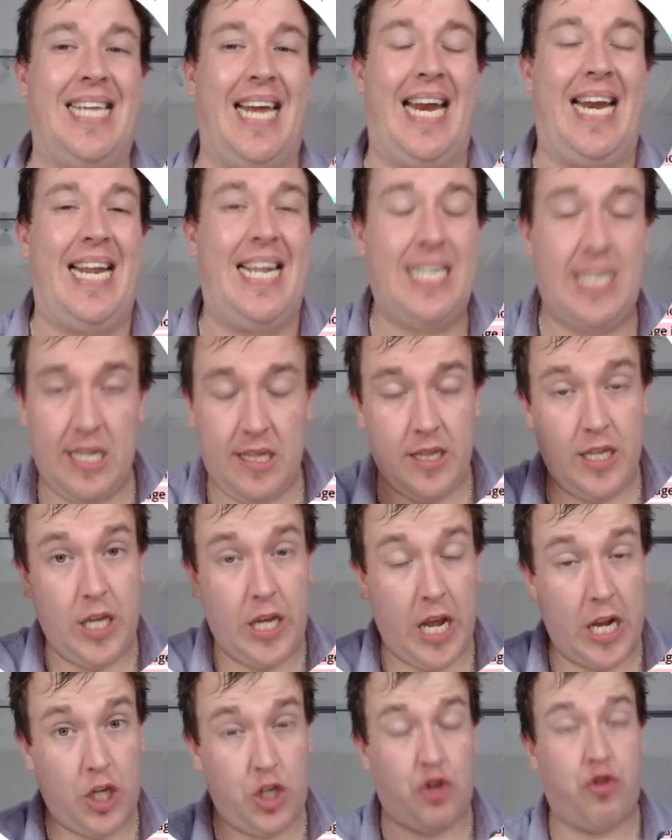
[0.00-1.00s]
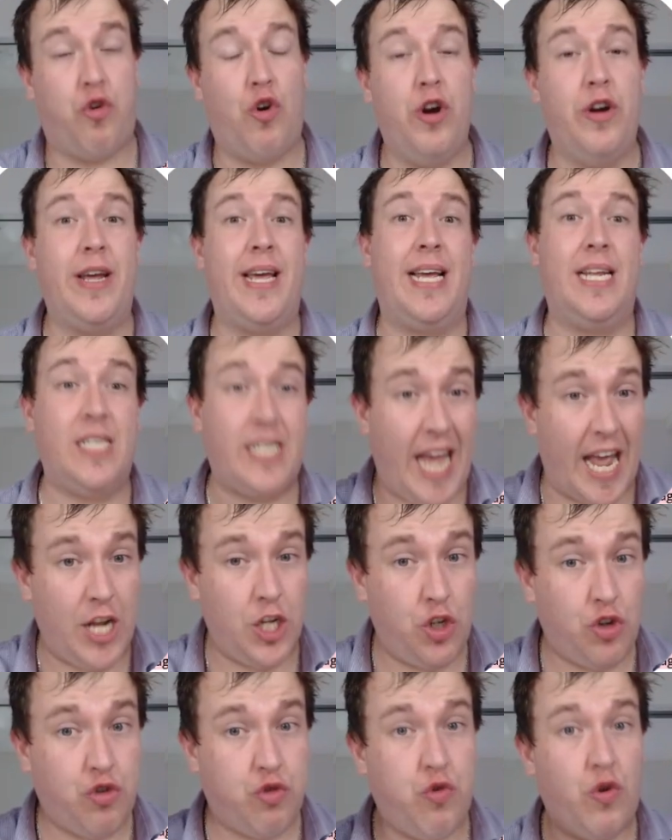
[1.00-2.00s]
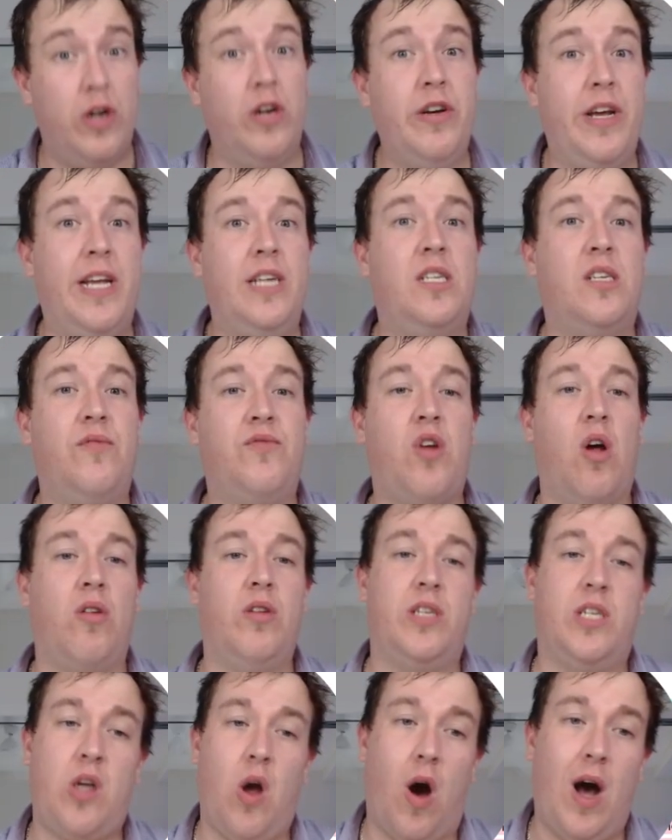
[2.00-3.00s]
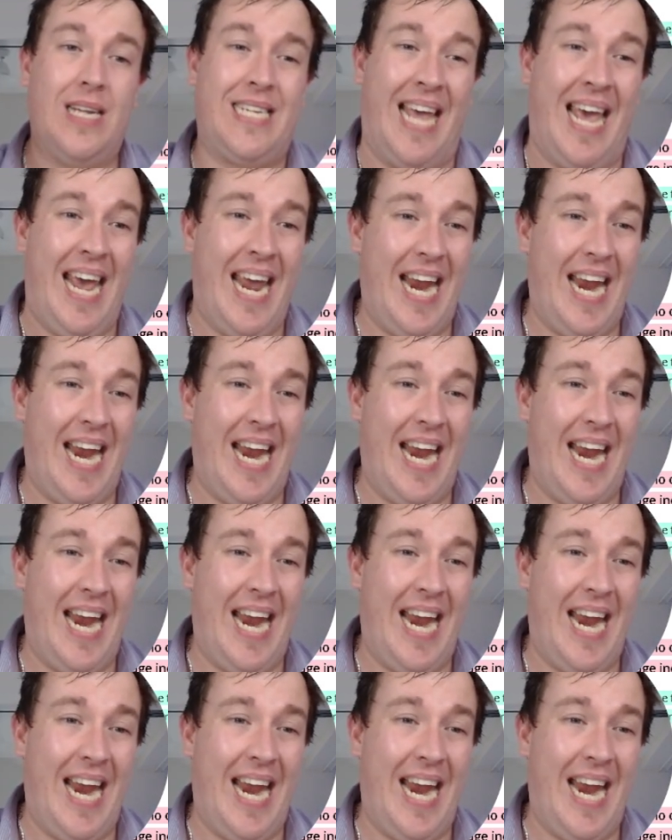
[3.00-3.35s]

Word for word: It is in the trillions and trillions of dollars, guys.